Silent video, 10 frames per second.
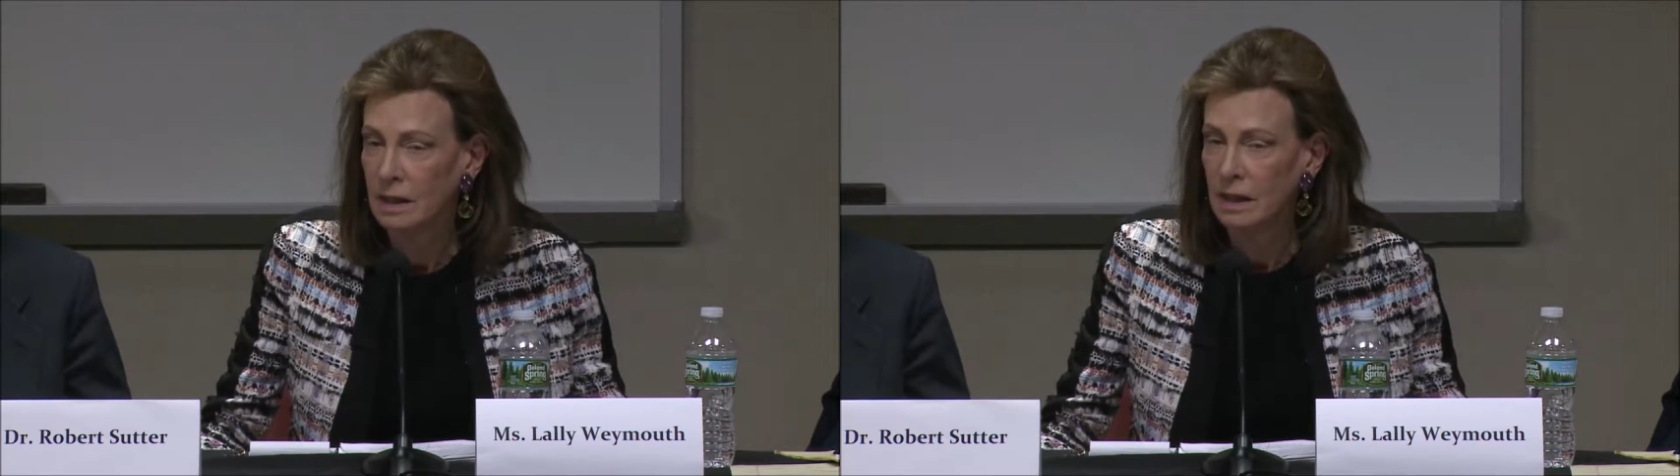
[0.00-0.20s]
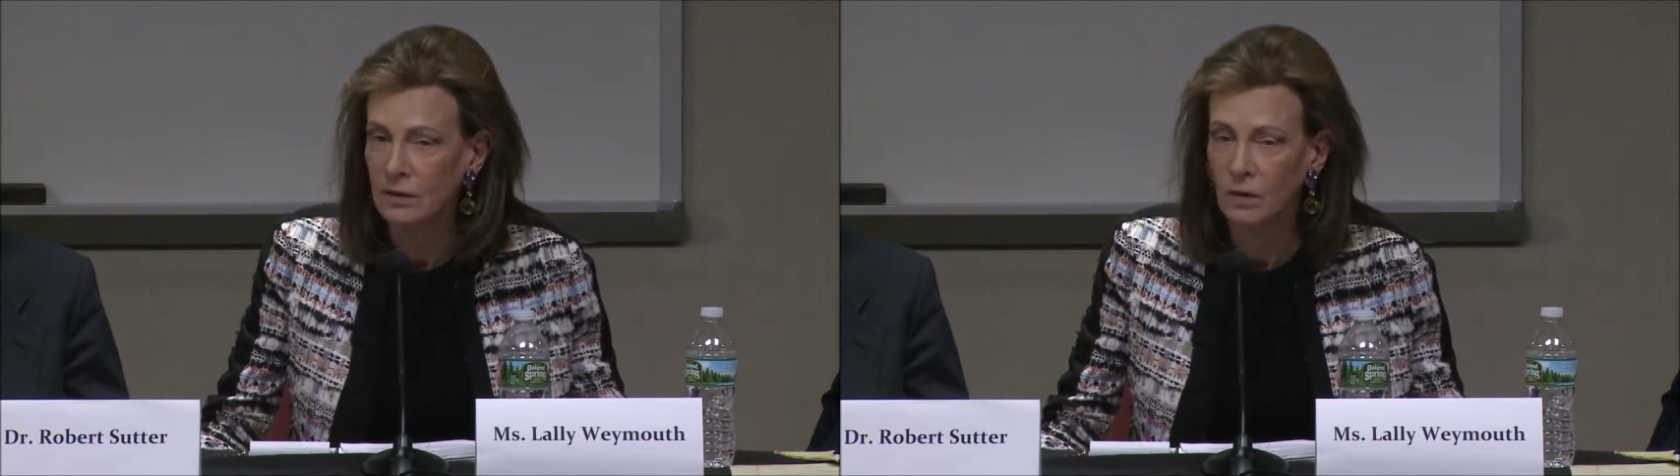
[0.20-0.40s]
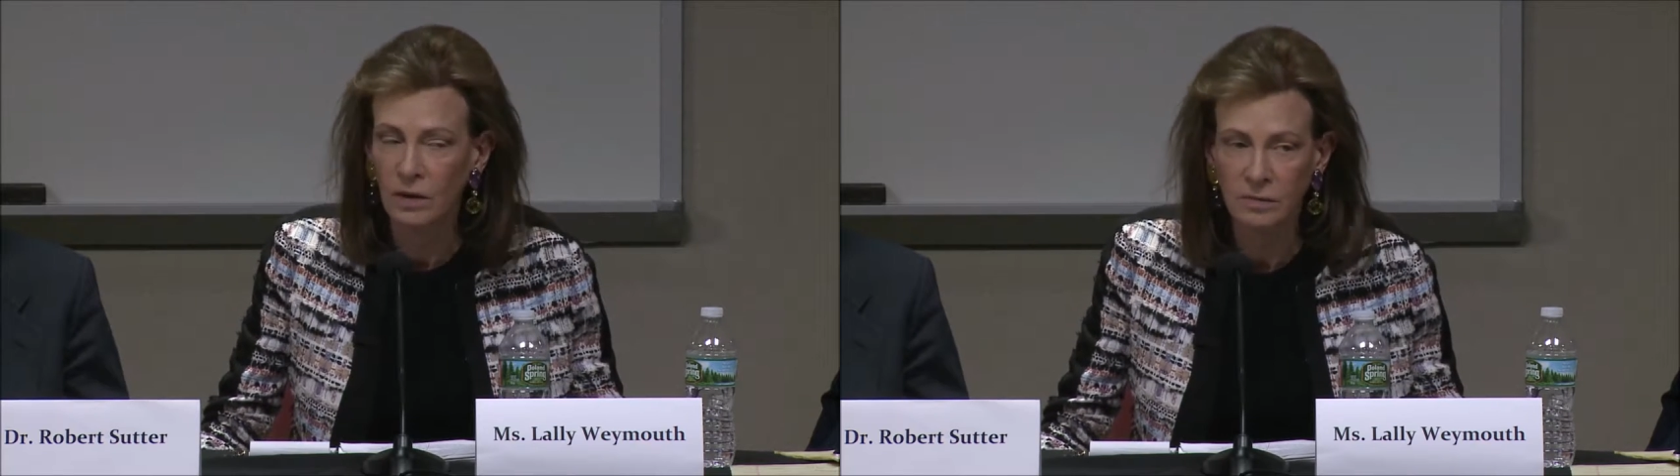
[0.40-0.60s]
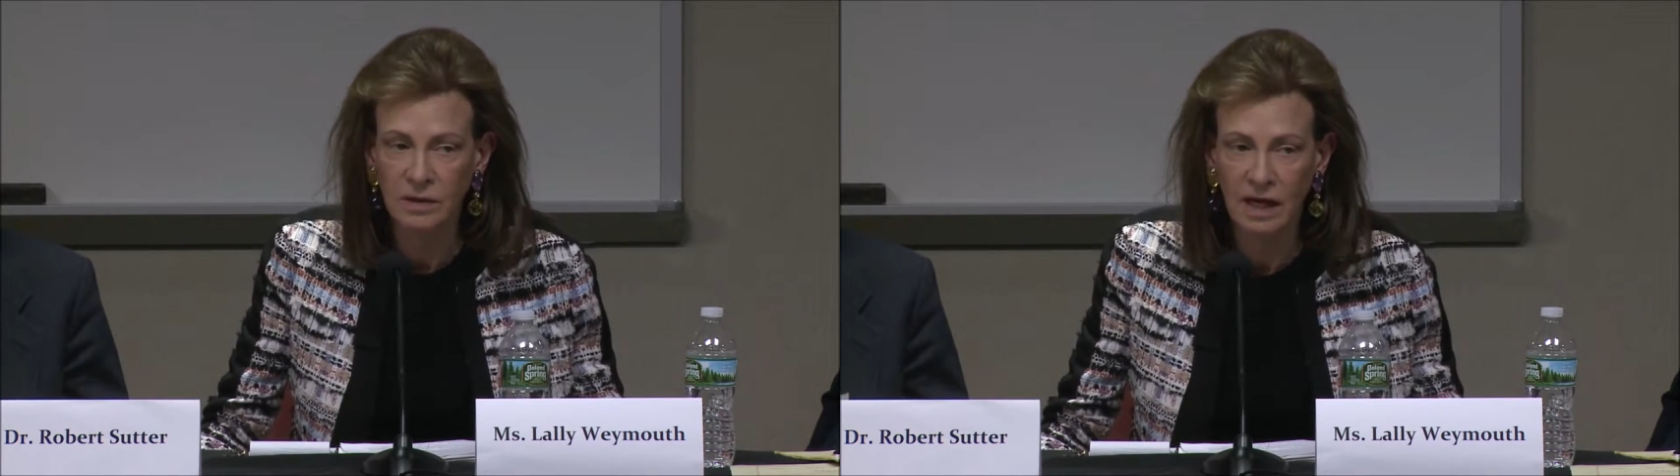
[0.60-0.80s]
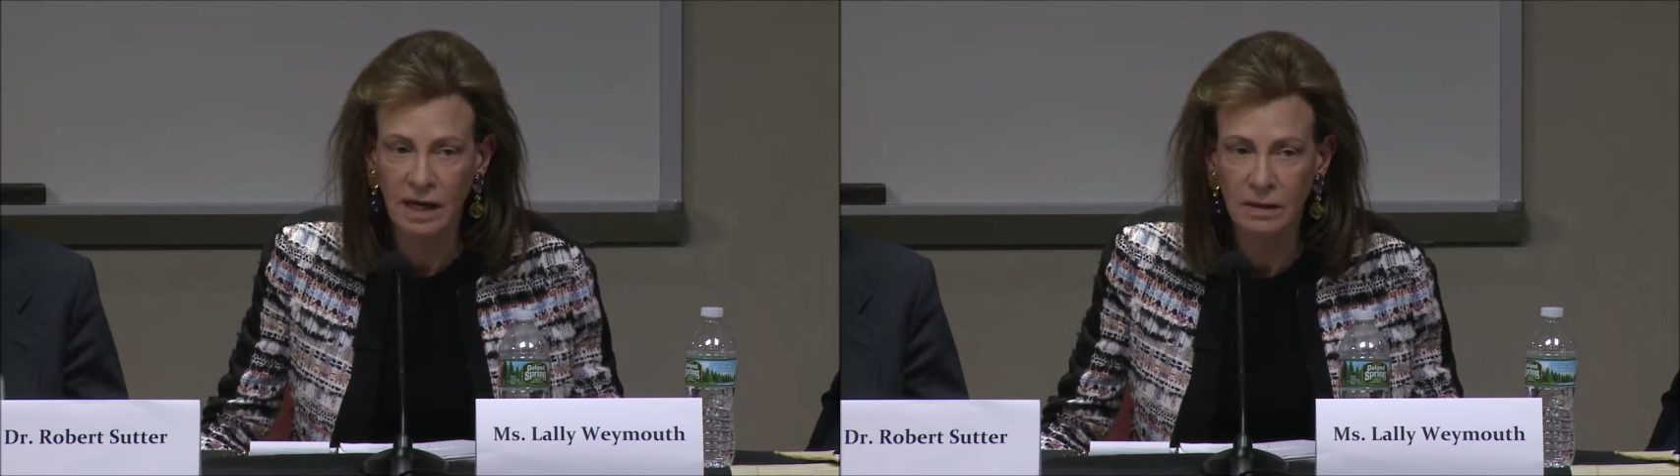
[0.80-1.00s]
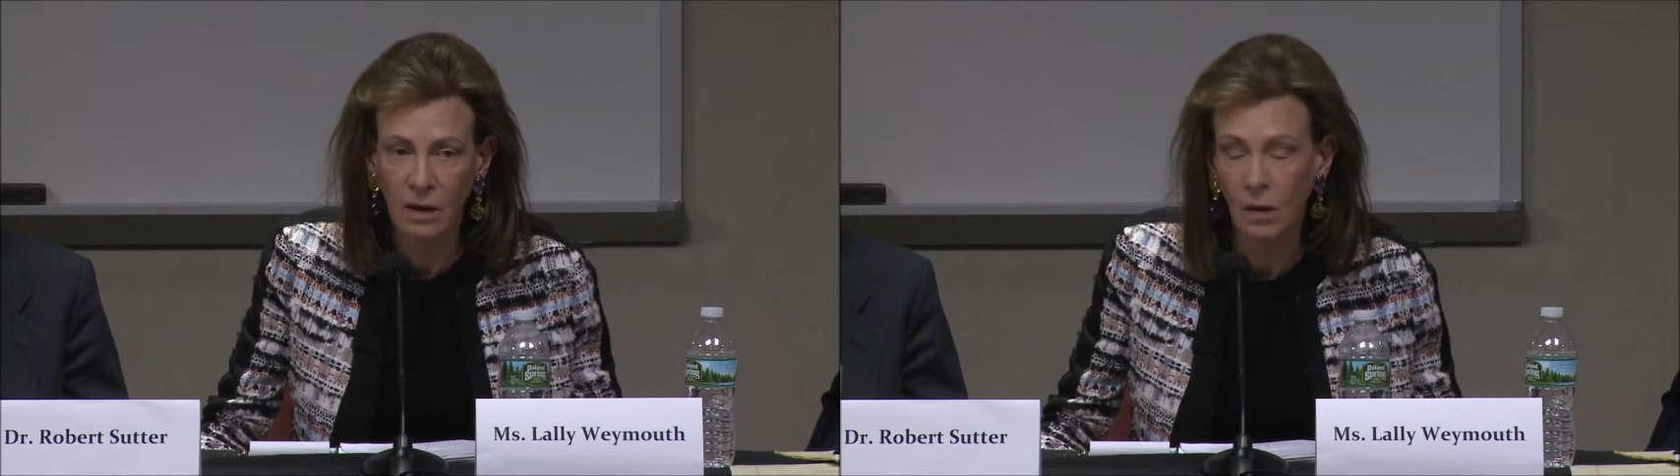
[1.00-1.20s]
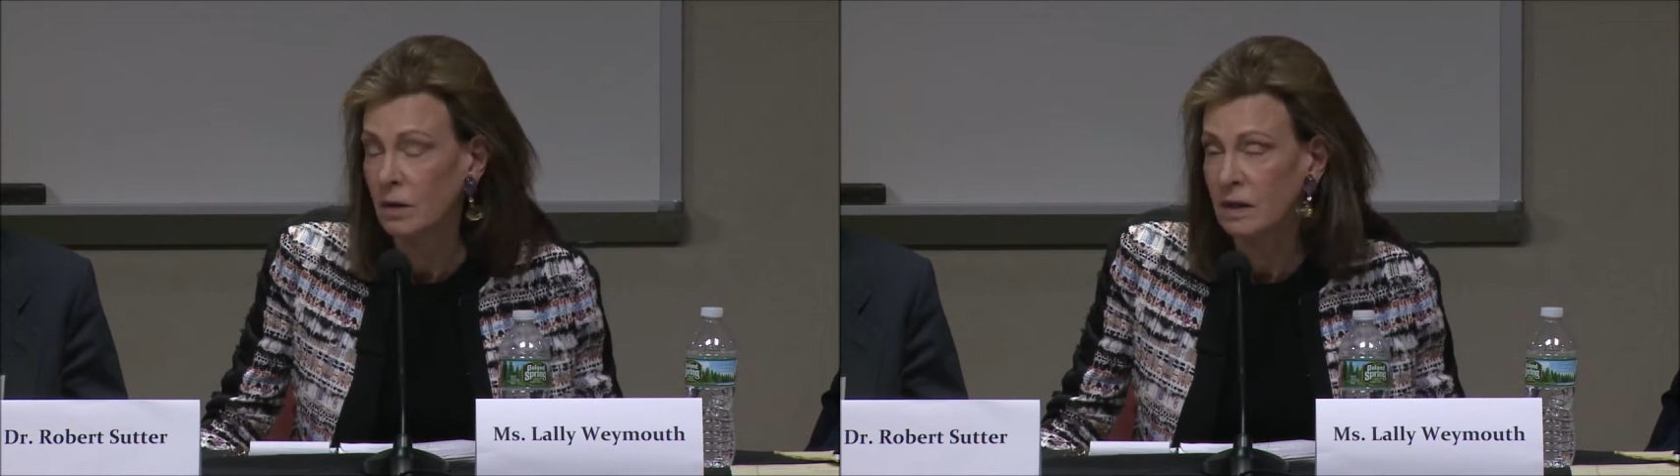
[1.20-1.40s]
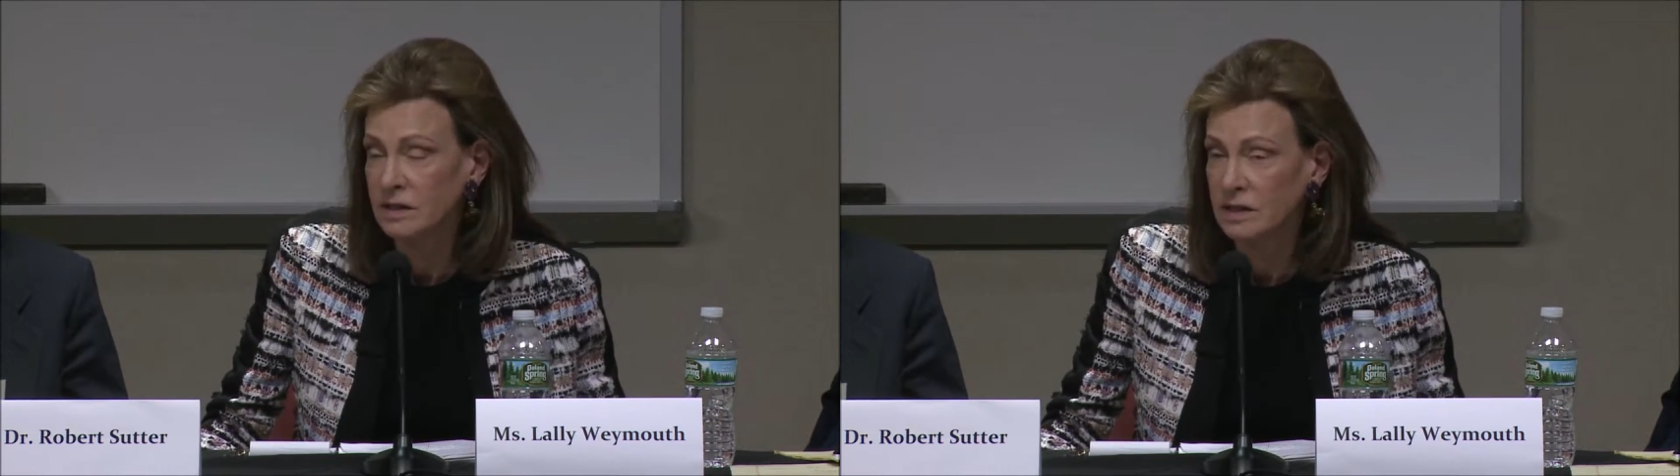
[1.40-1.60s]
and going to be head, or
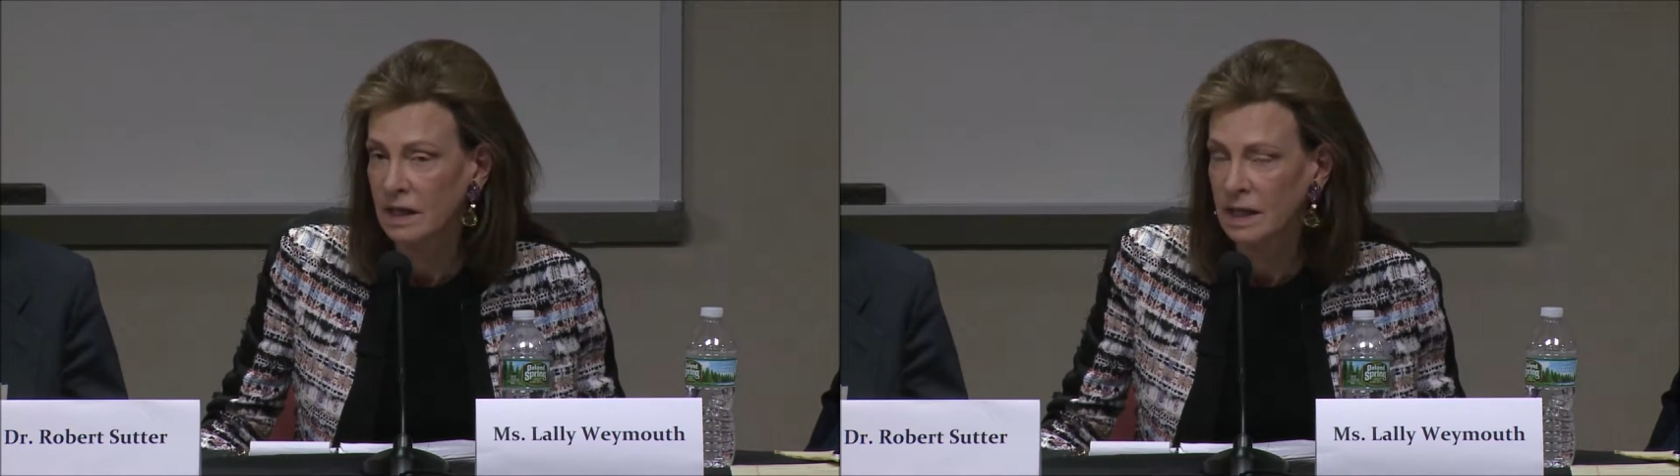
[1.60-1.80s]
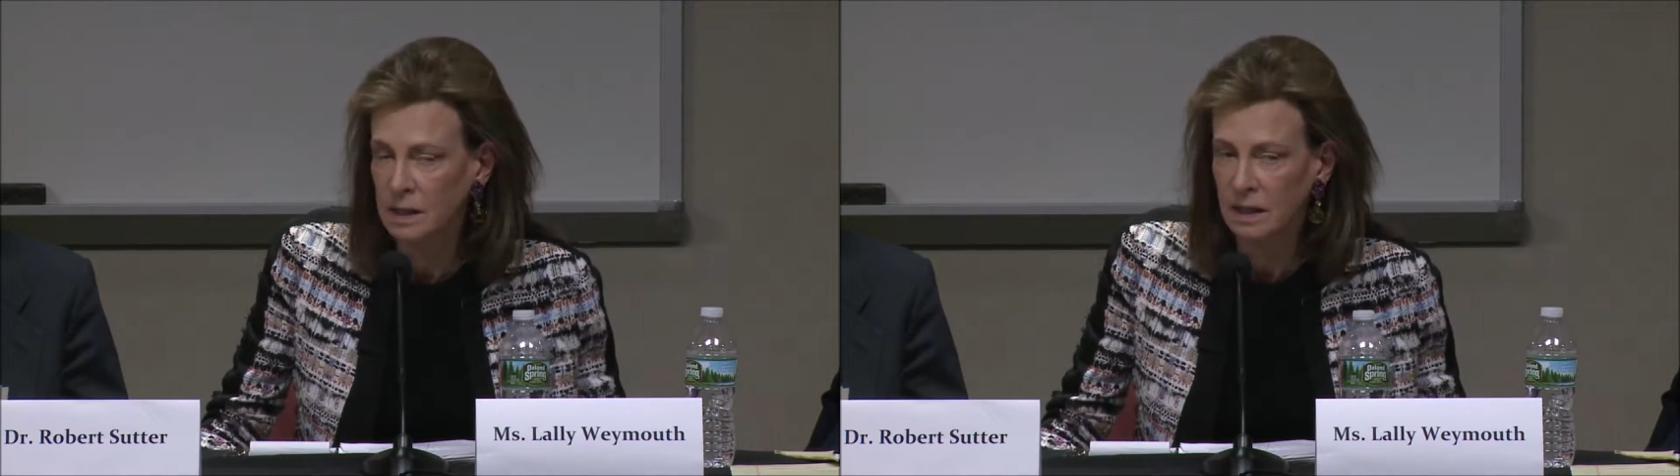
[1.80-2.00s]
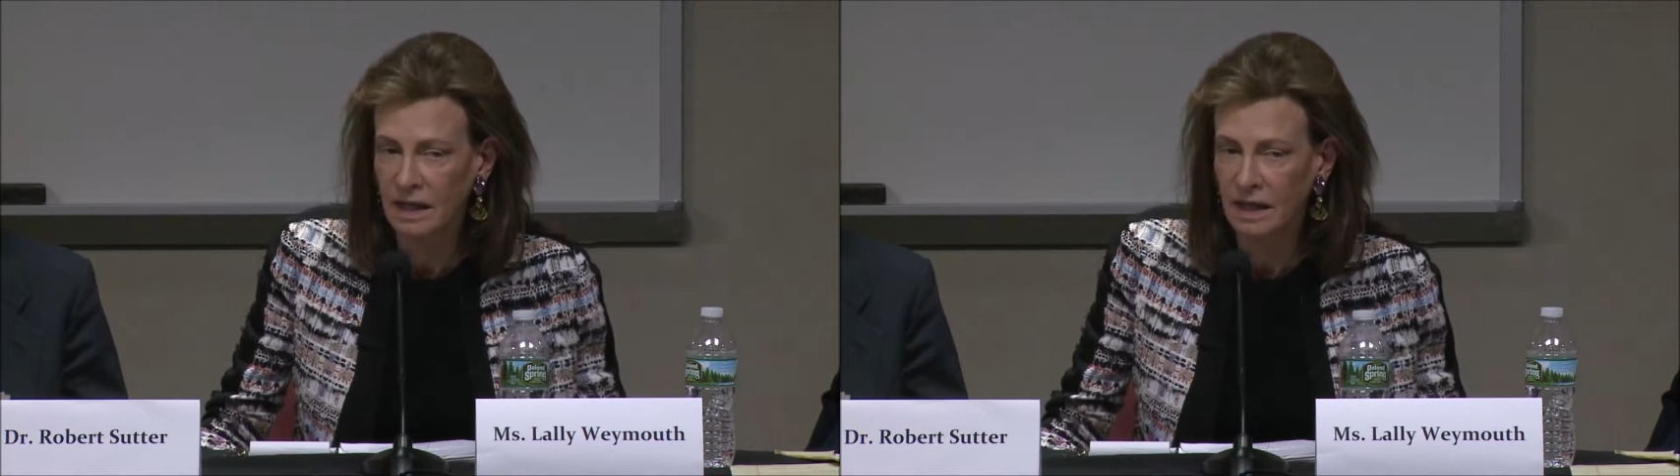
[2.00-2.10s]
at least allegedly,